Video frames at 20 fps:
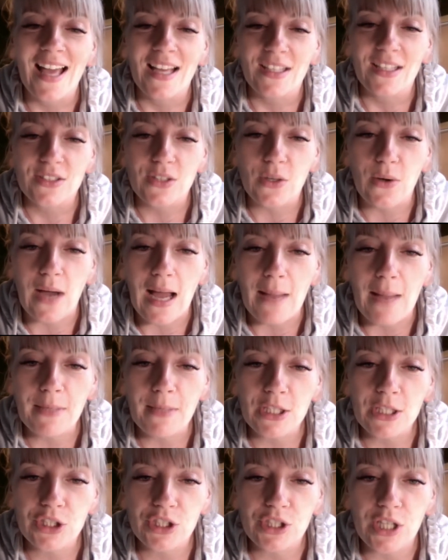So I'm
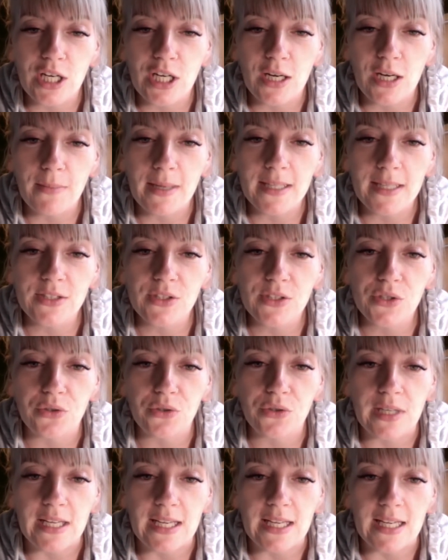going to share my
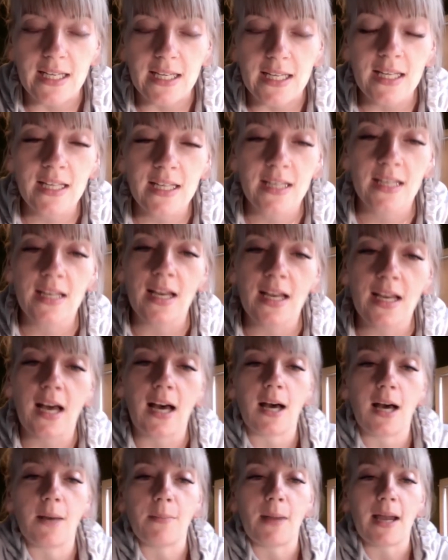screen.
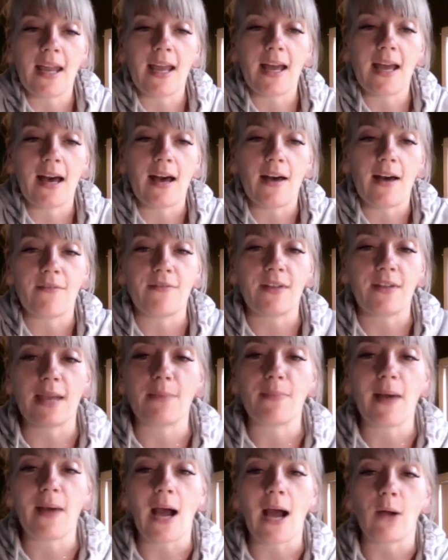I have
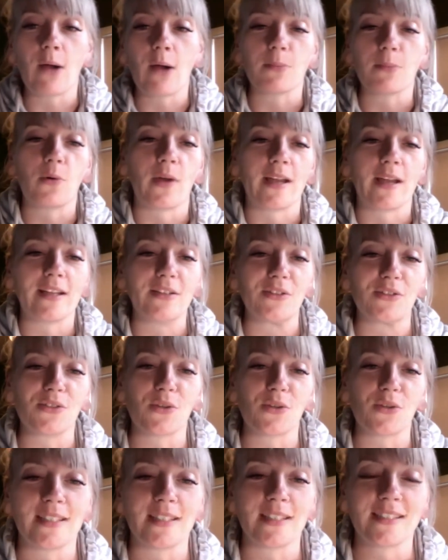a PowerPoint so
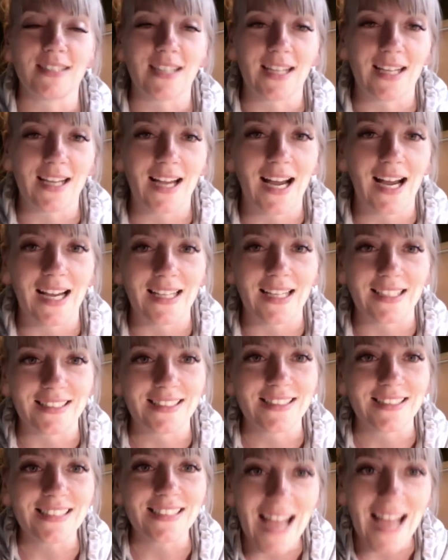I stay on
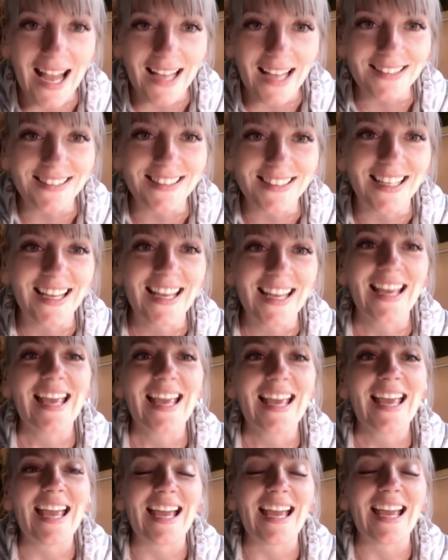task
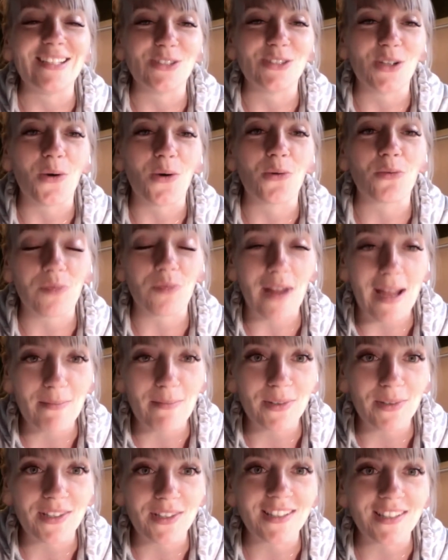and don't
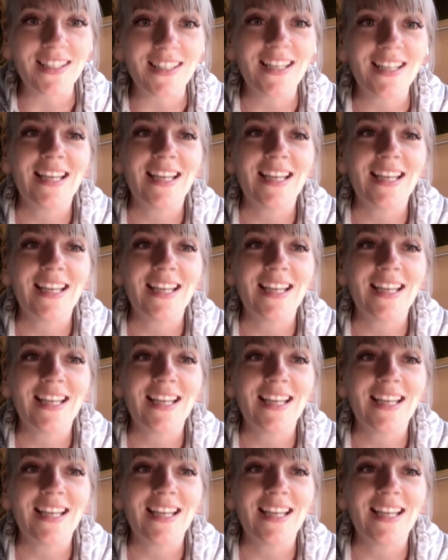ramble